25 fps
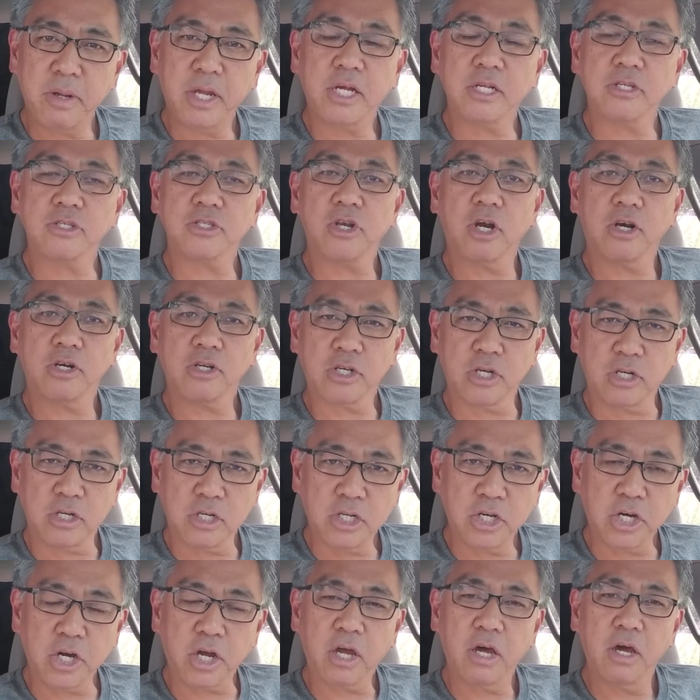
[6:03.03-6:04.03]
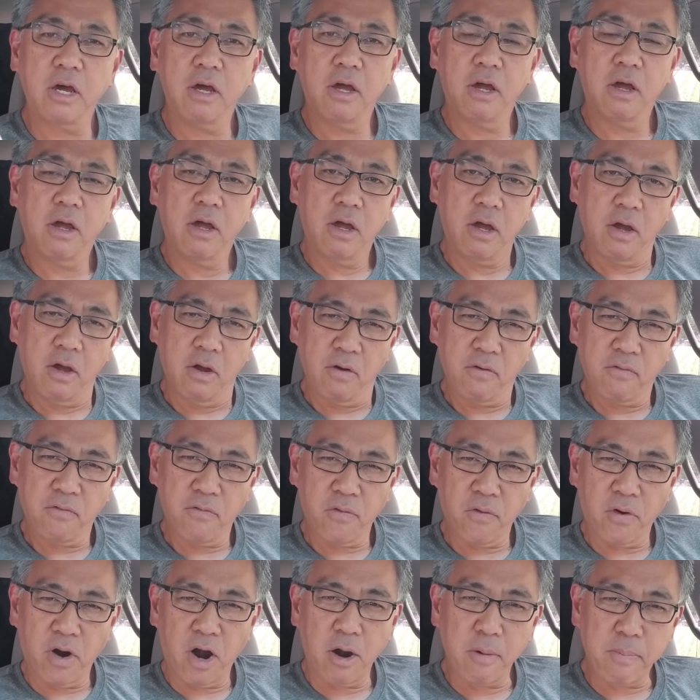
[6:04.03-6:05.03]
can start to look
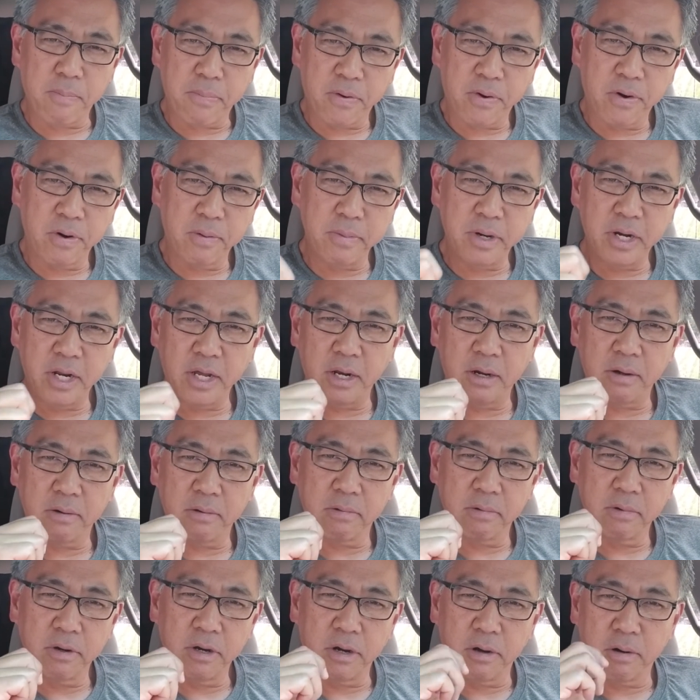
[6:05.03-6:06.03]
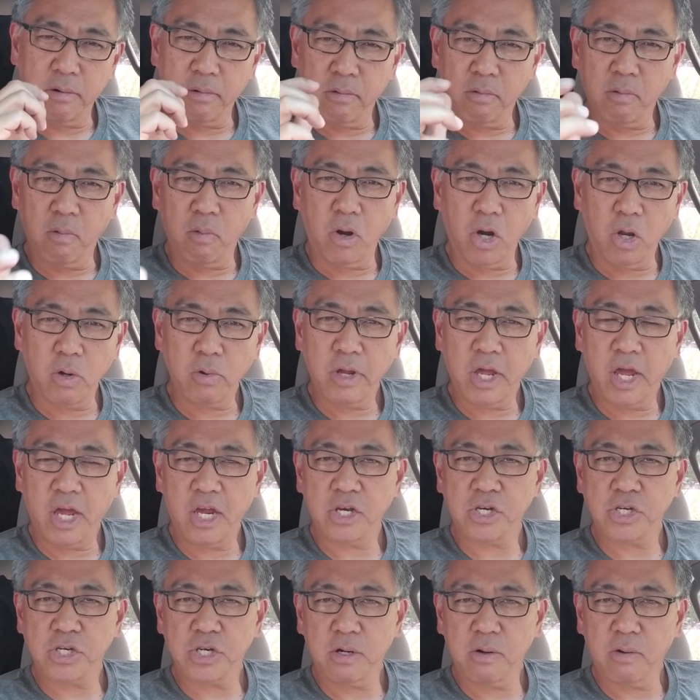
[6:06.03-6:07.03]
for our permanent, you know,
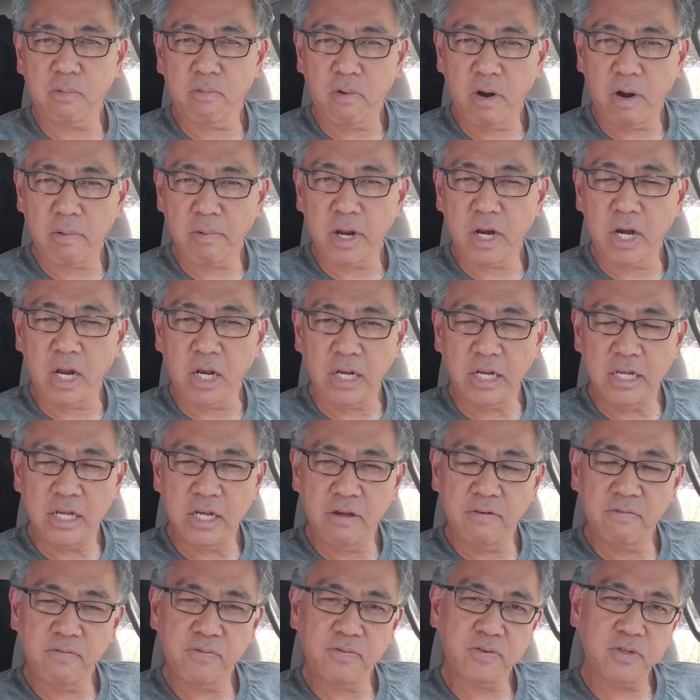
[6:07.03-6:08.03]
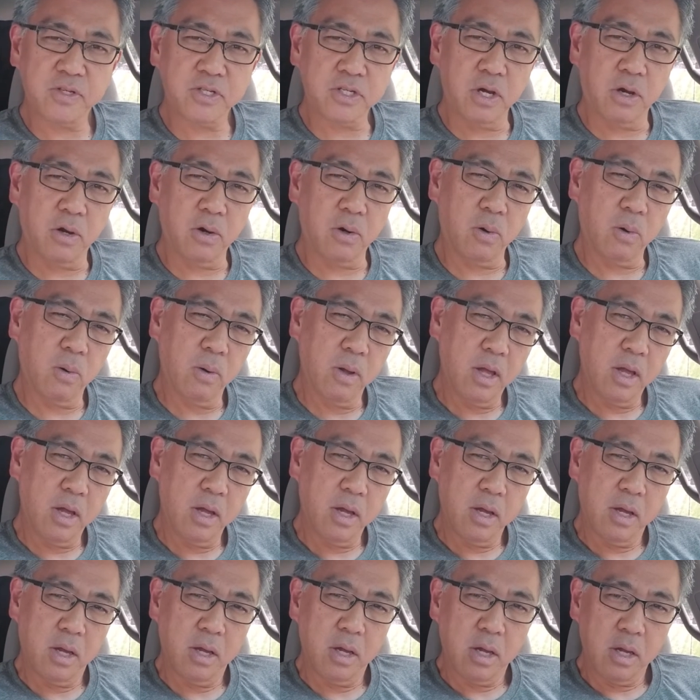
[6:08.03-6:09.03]
location of where we're going to live. So
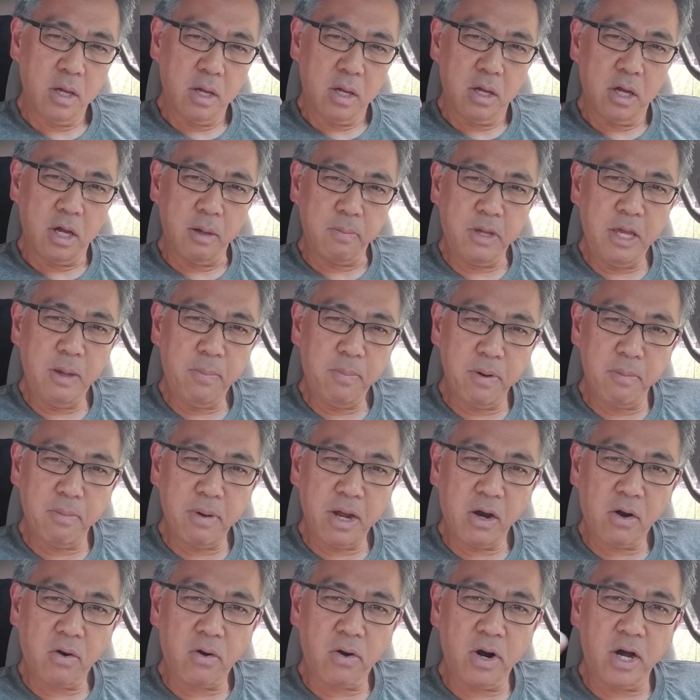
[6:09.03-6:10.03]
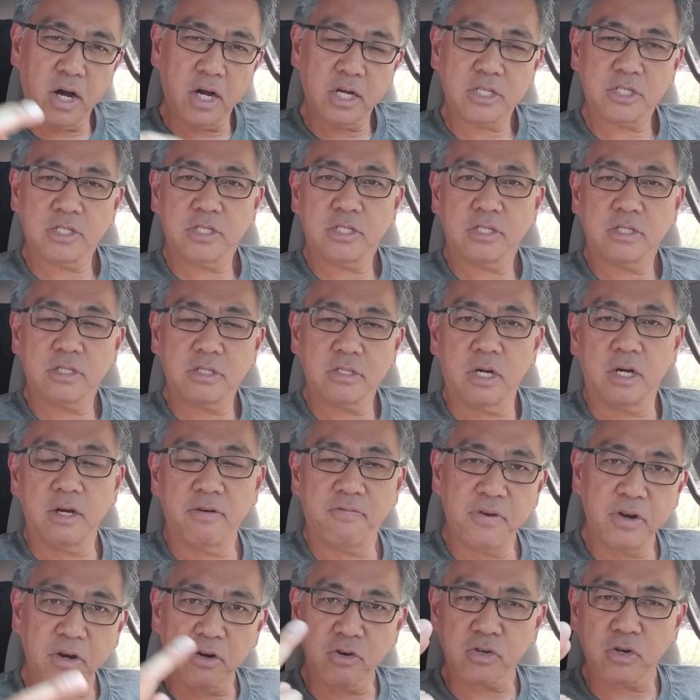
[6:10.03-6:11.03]
I'm keeping my cross uh,
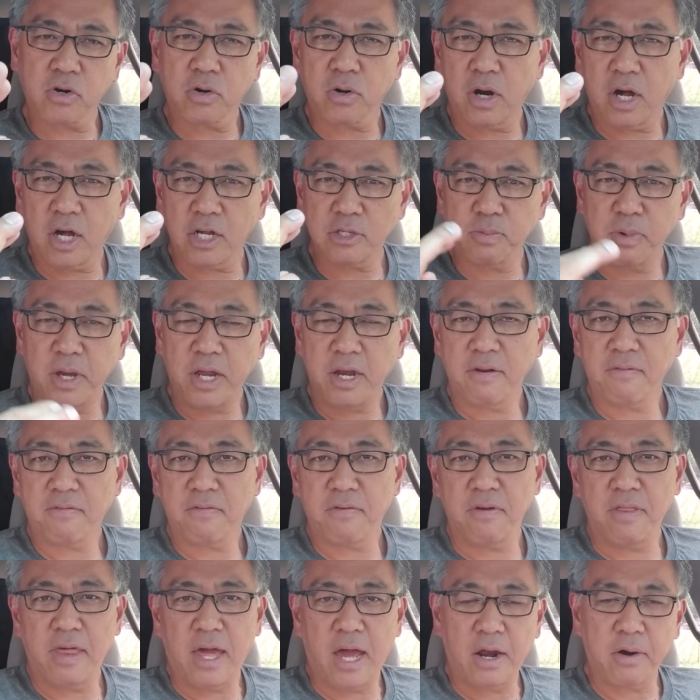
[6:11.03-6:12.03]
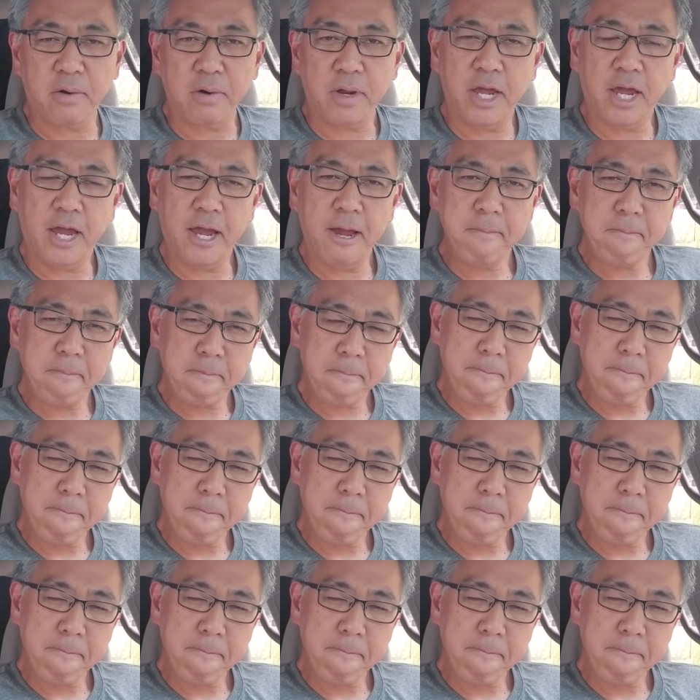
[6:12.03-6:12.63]
fingers crossed waiting for that, okay?